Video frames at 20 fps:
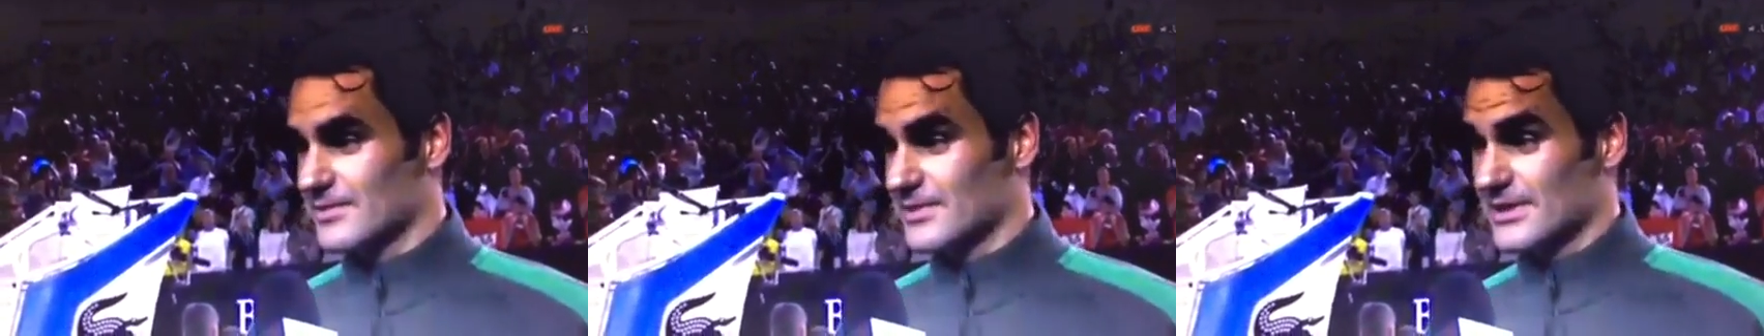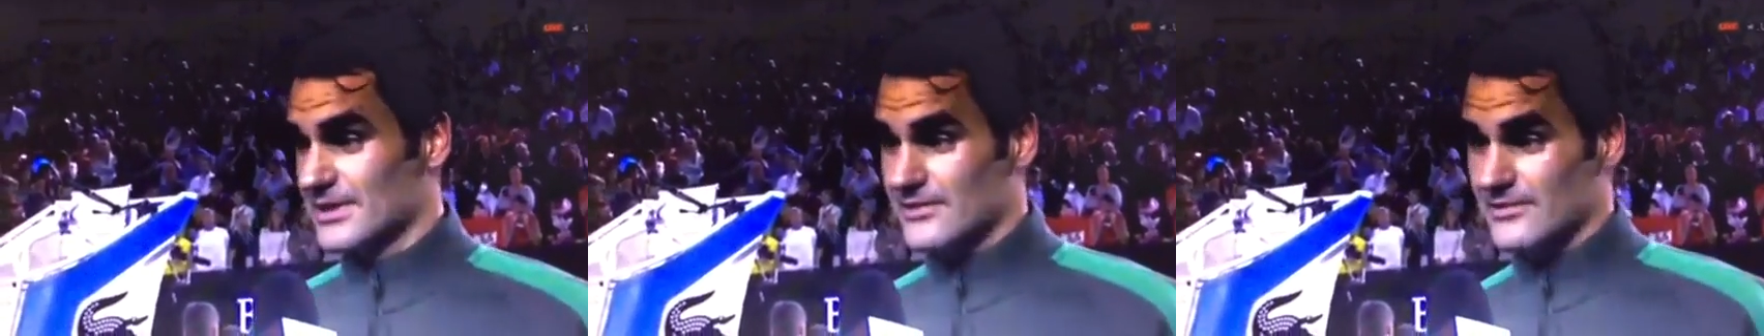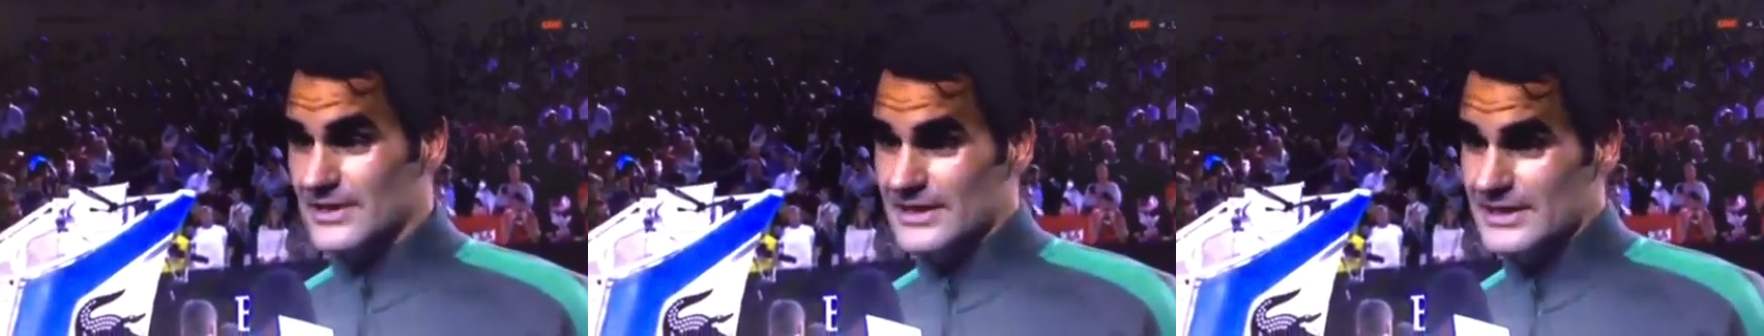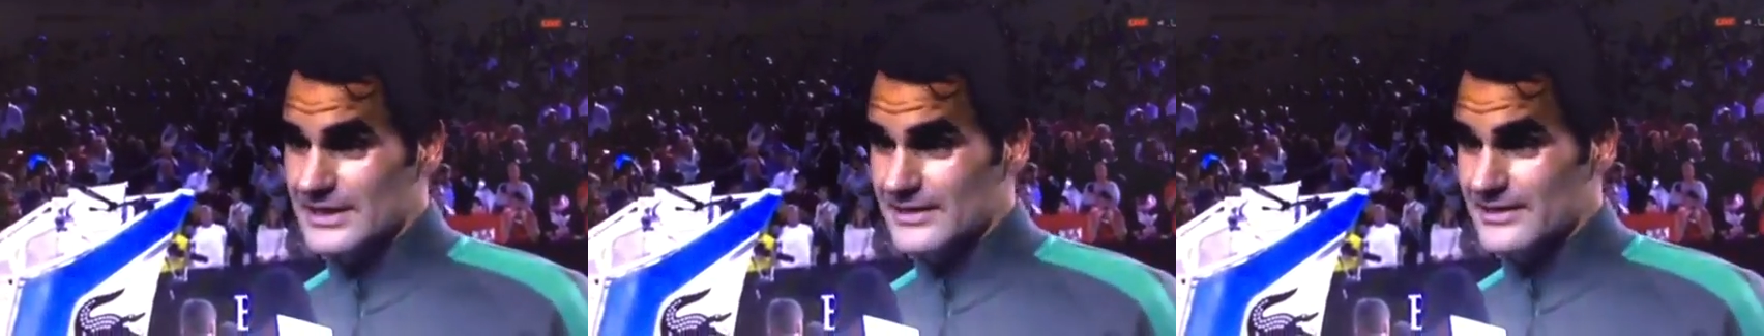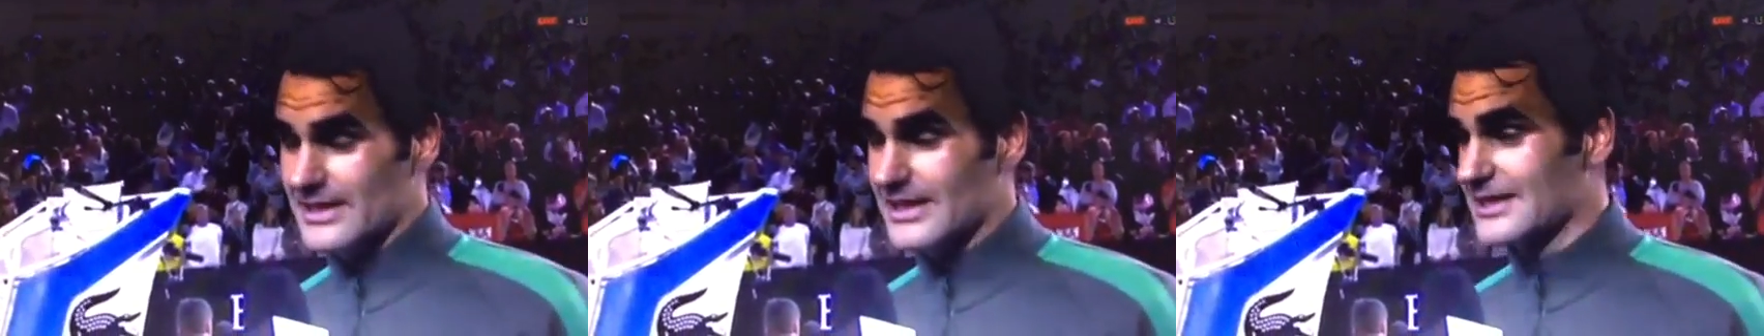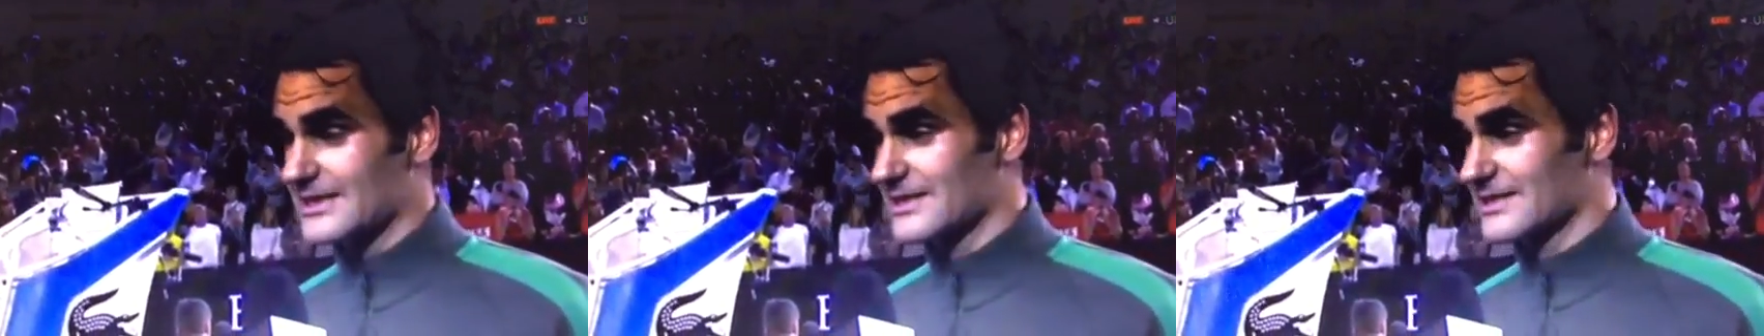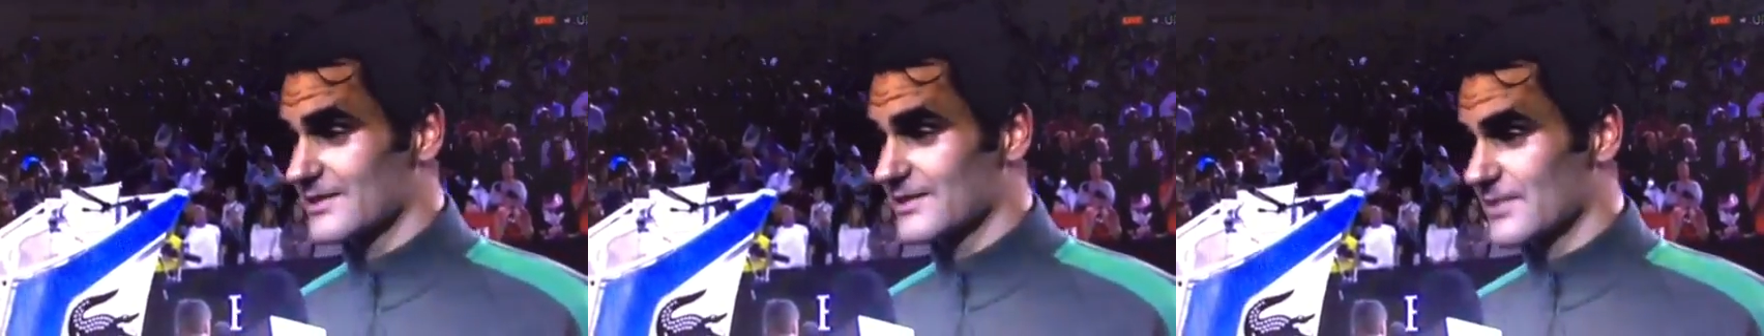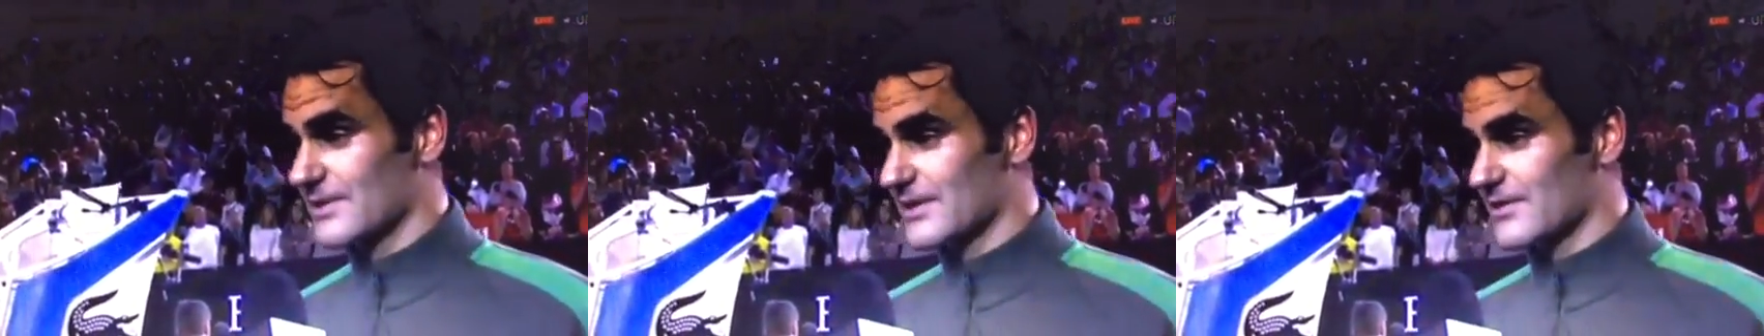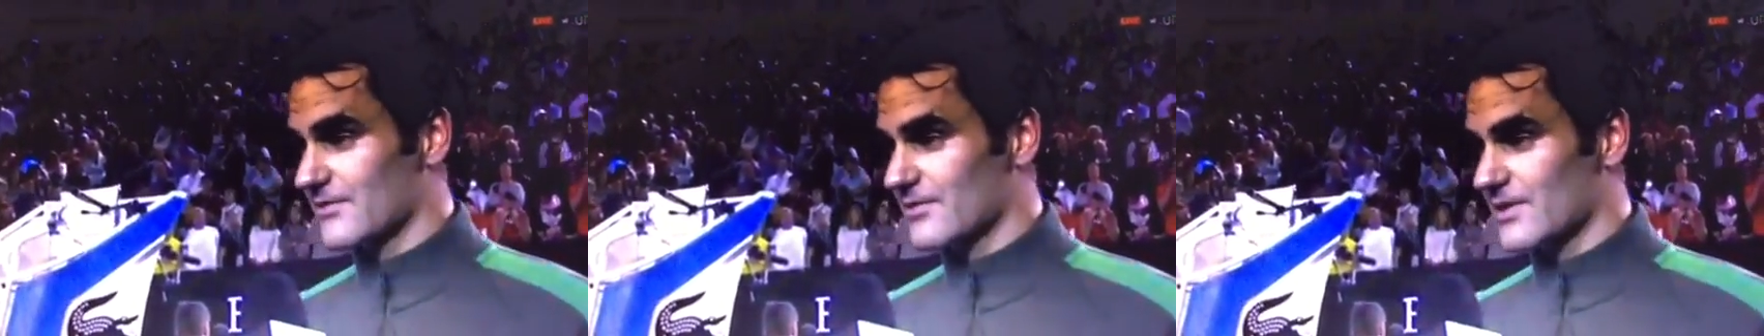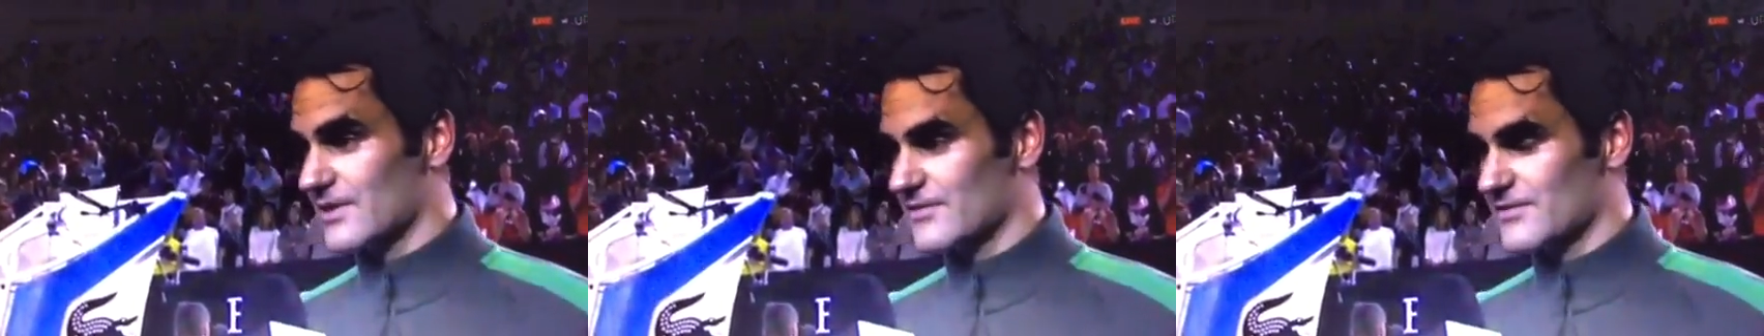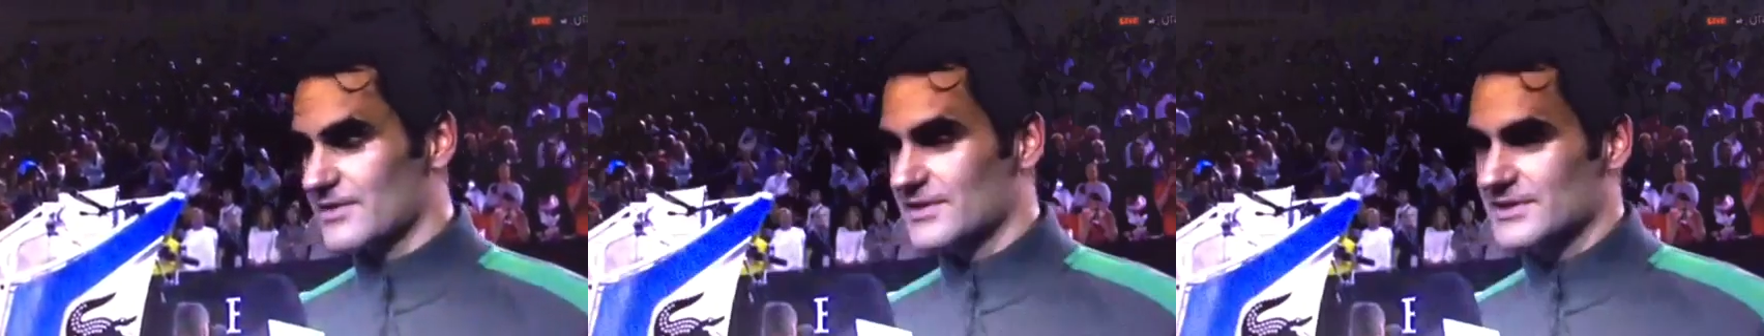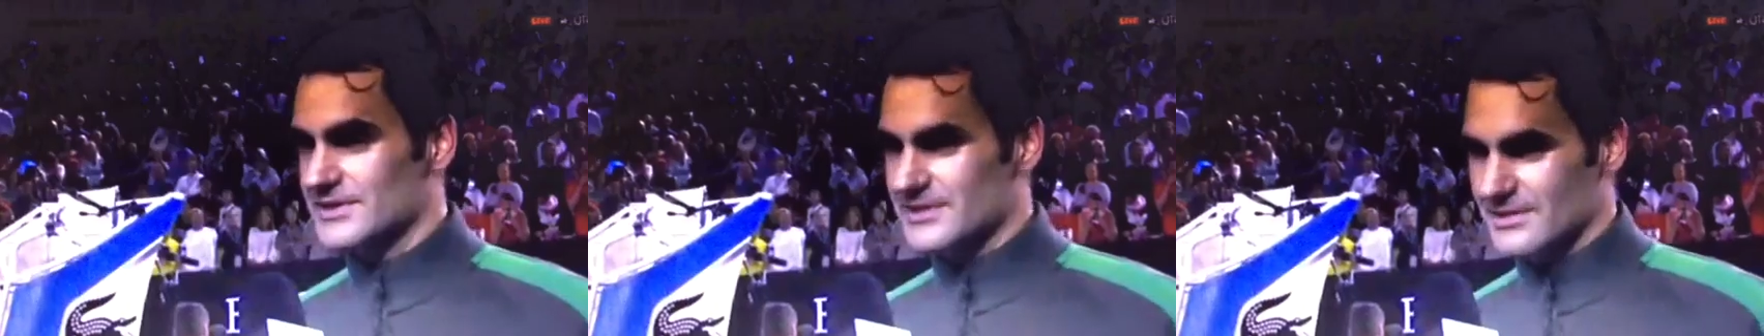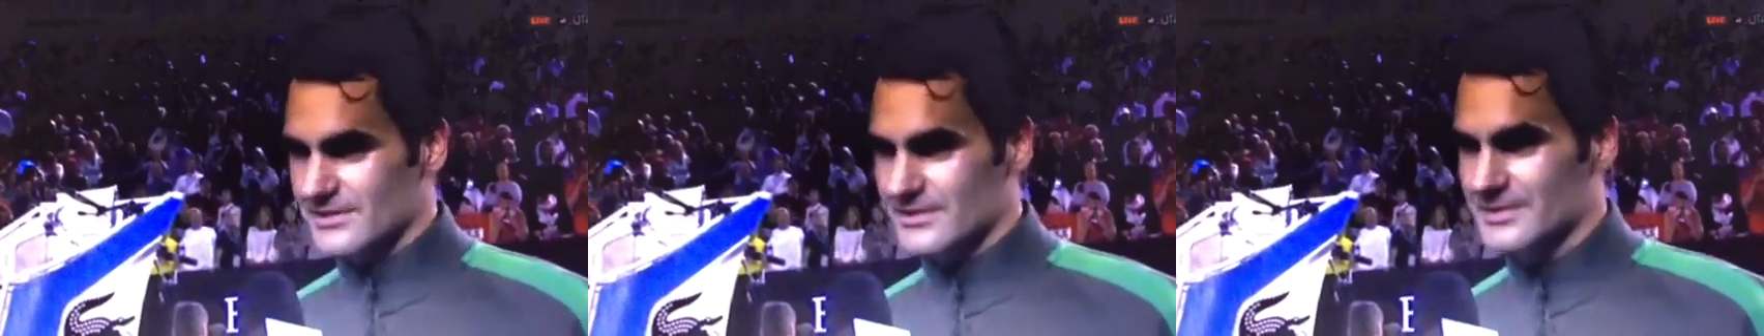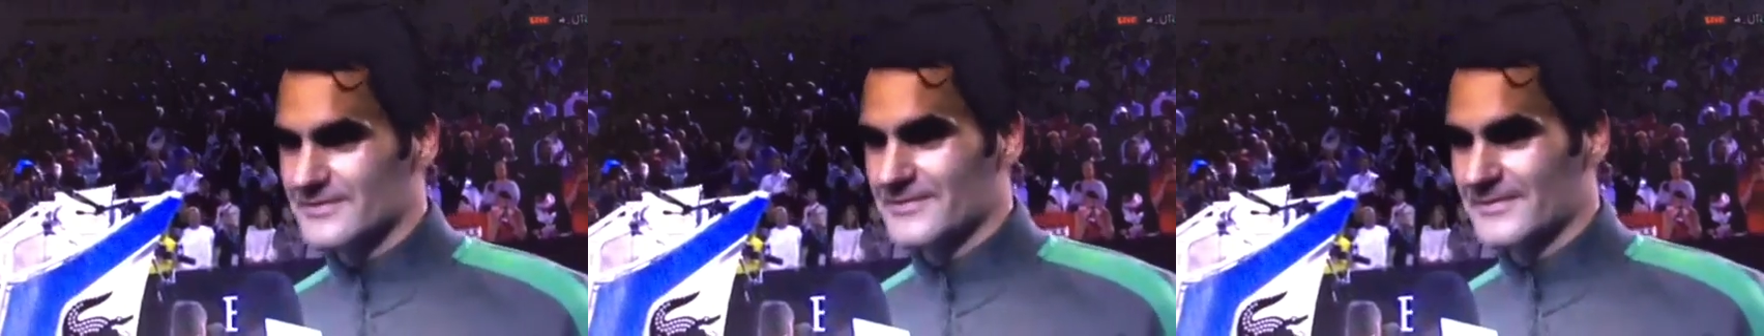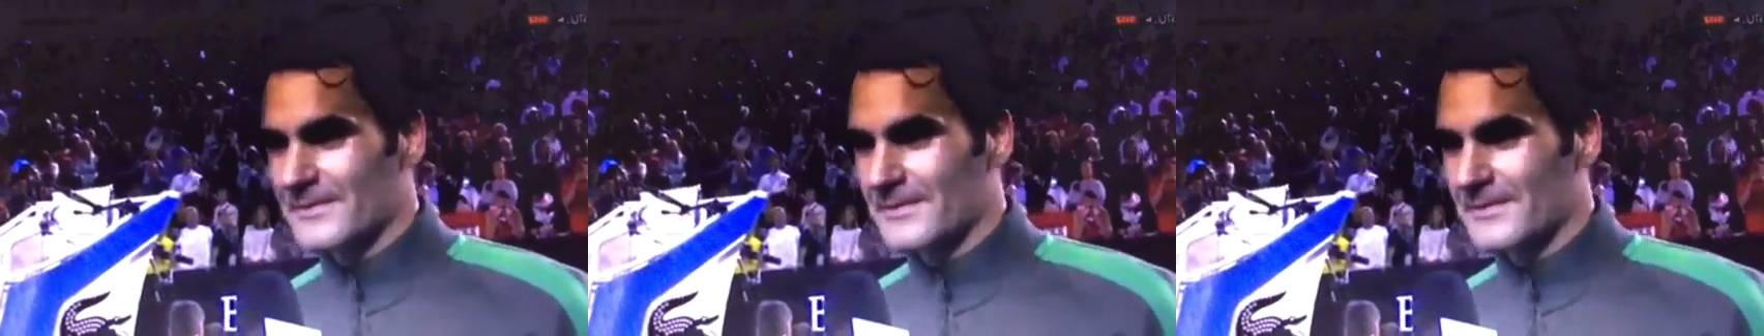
Uh, he played great here last year, beating Rafa.